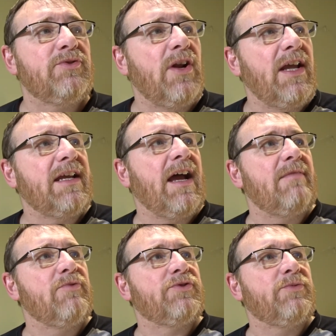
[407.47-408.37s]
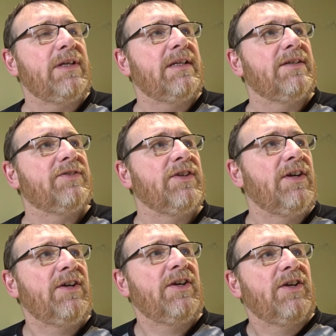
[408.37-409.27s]
So light caramel sweetness
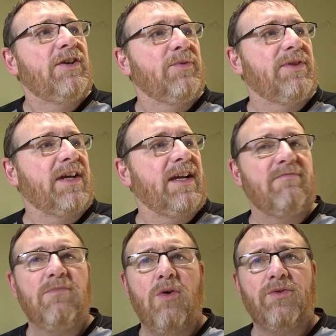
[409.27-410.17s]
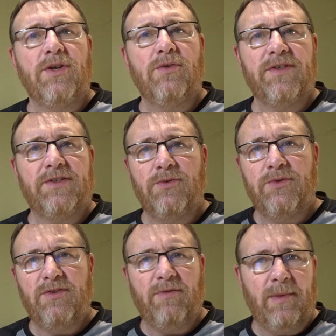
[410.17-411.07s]
with the kind of malty
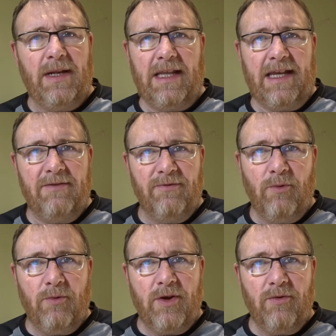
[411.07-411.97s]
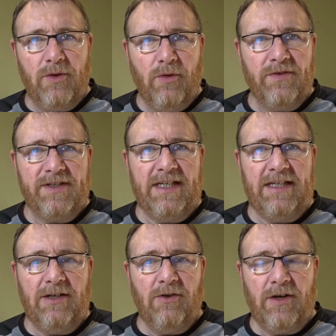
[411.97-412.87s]
overtones of a bit of the kind of what we call the
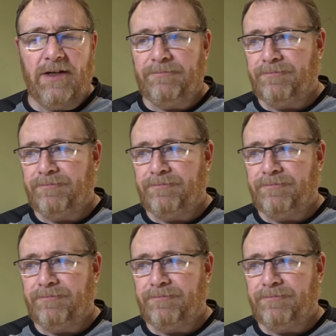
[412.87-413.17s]
Ovaltine, or a